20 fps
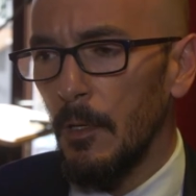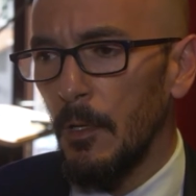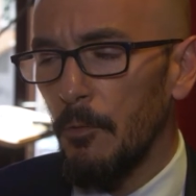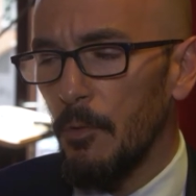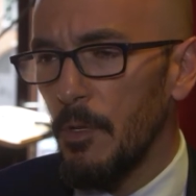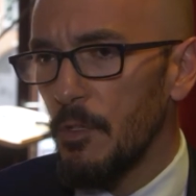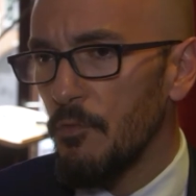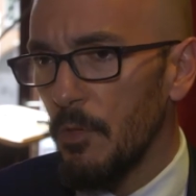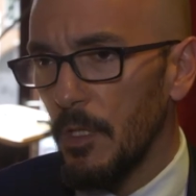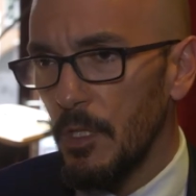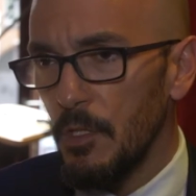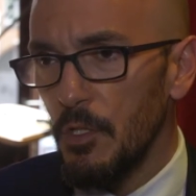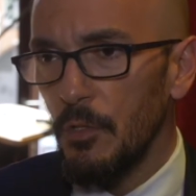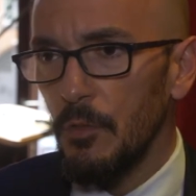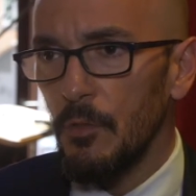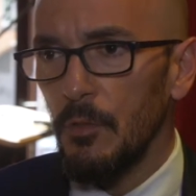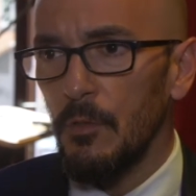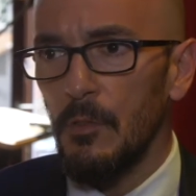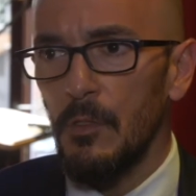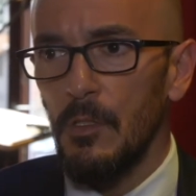
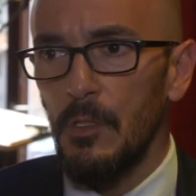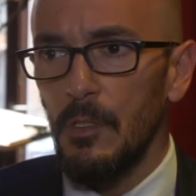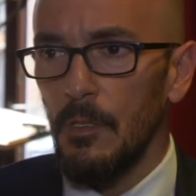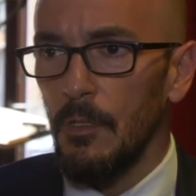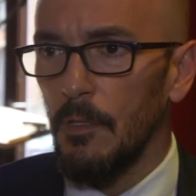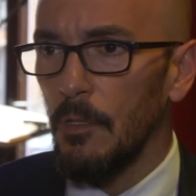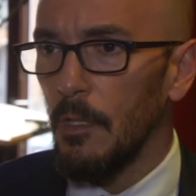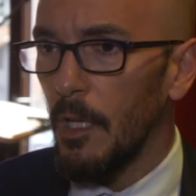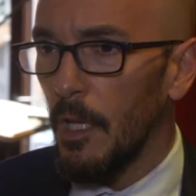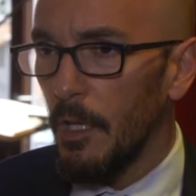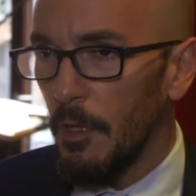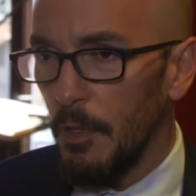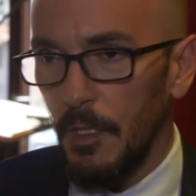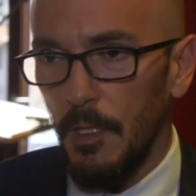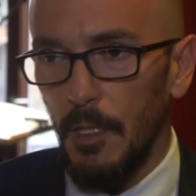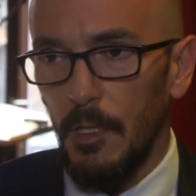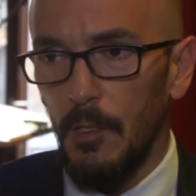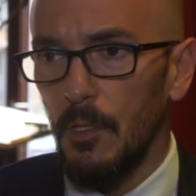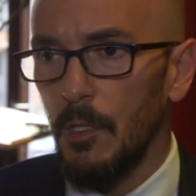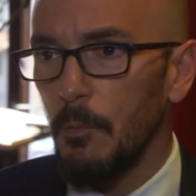restrictions,
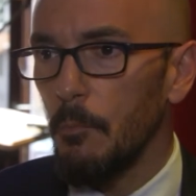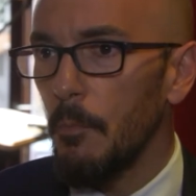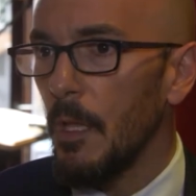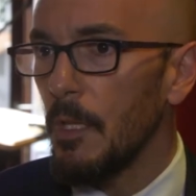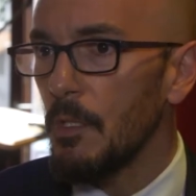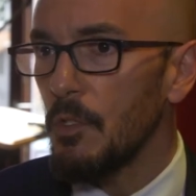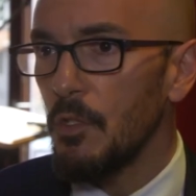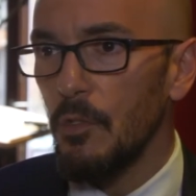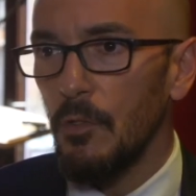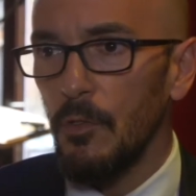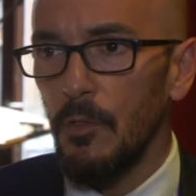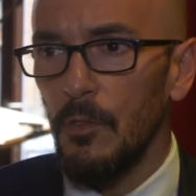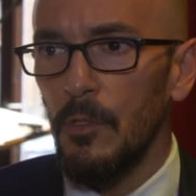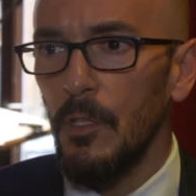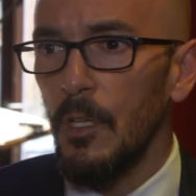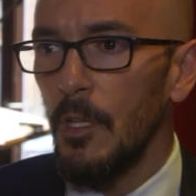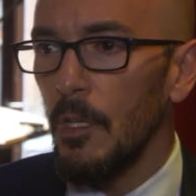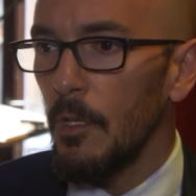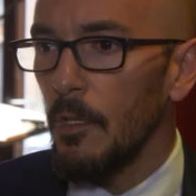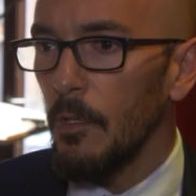ethical dimension,
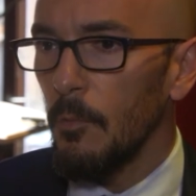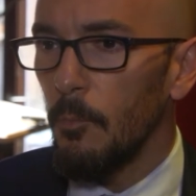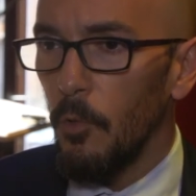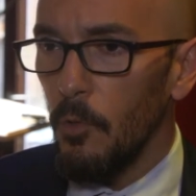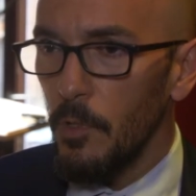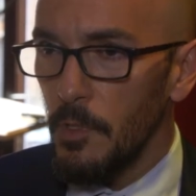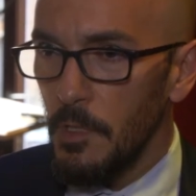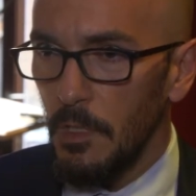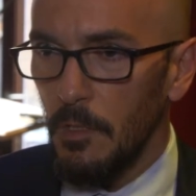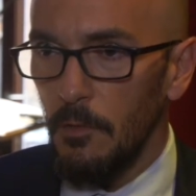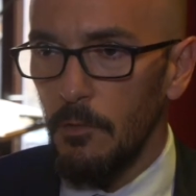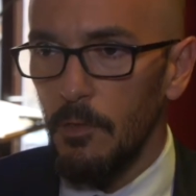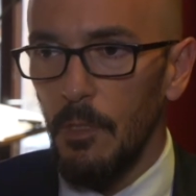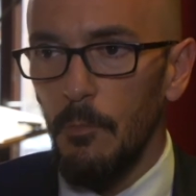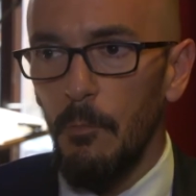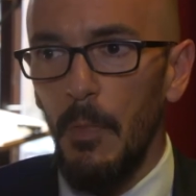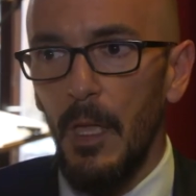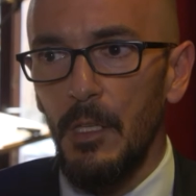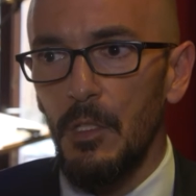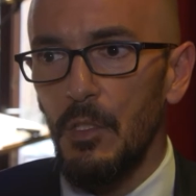political
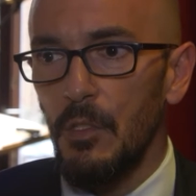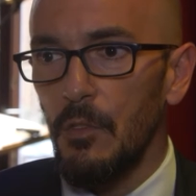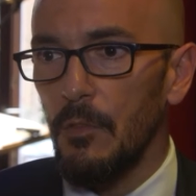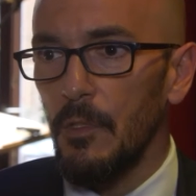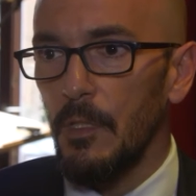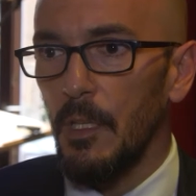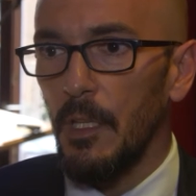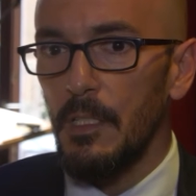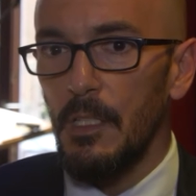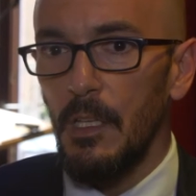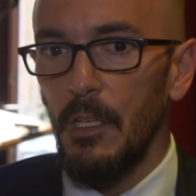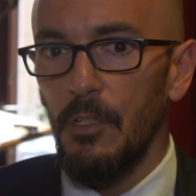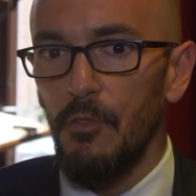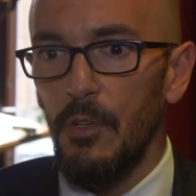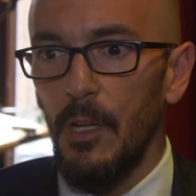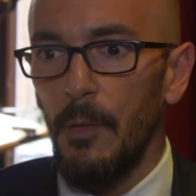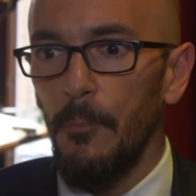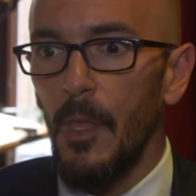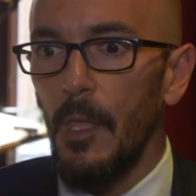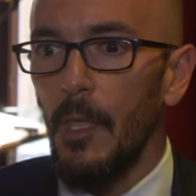dimension,
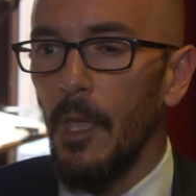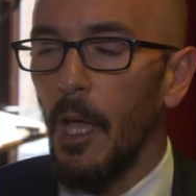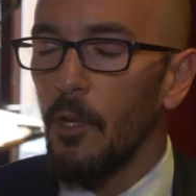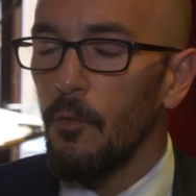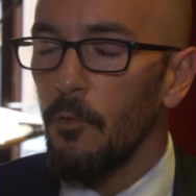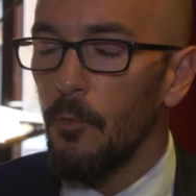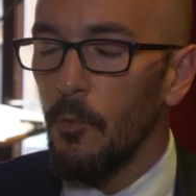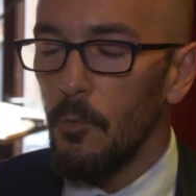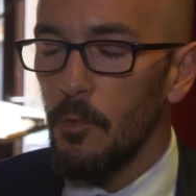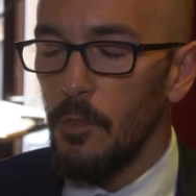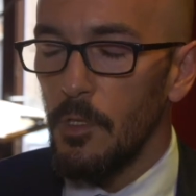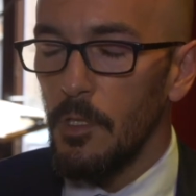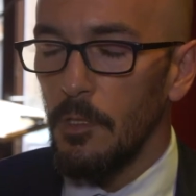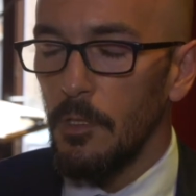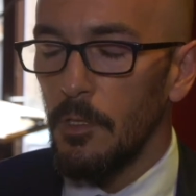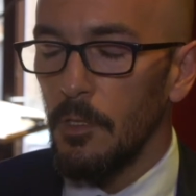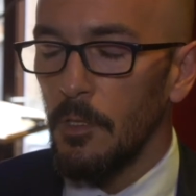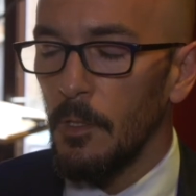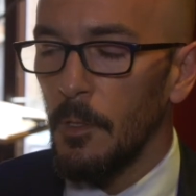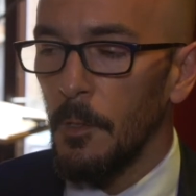etc. And of course,
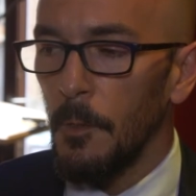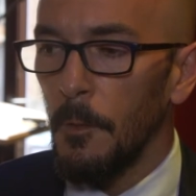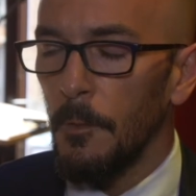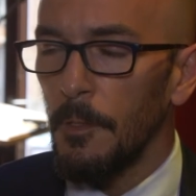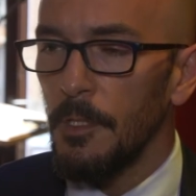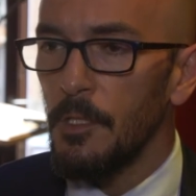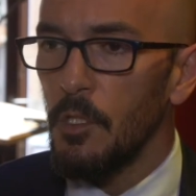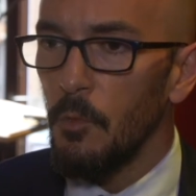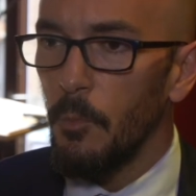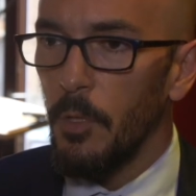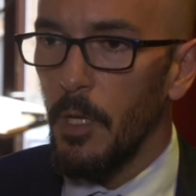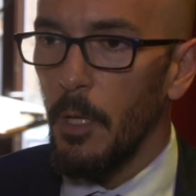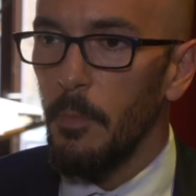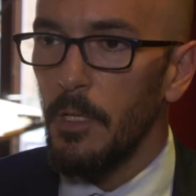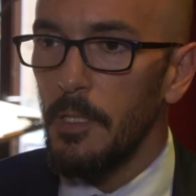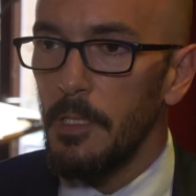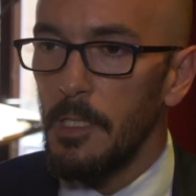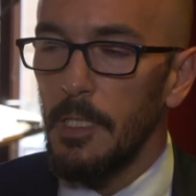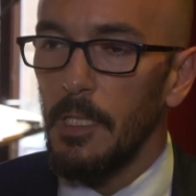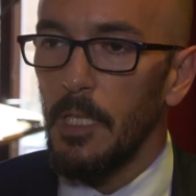
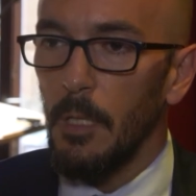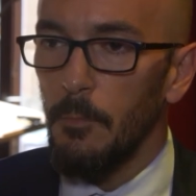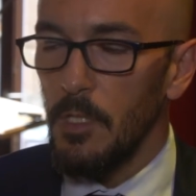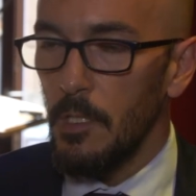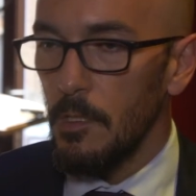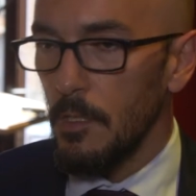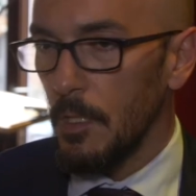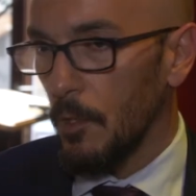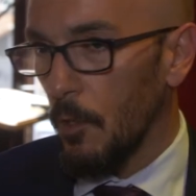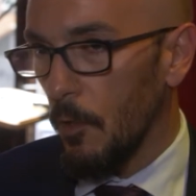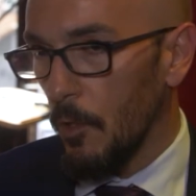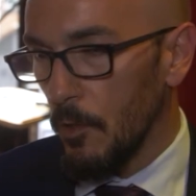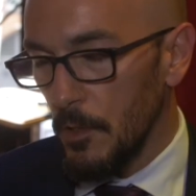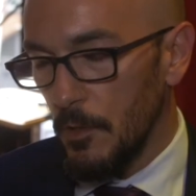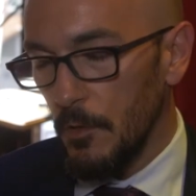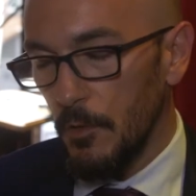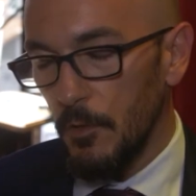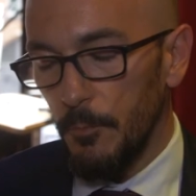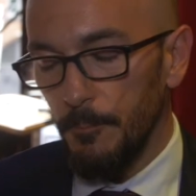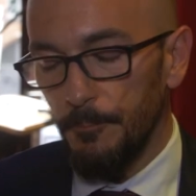interoperability comes at the
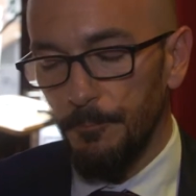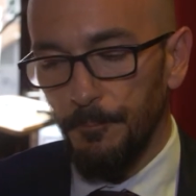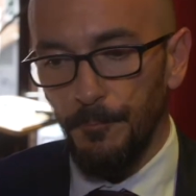cost.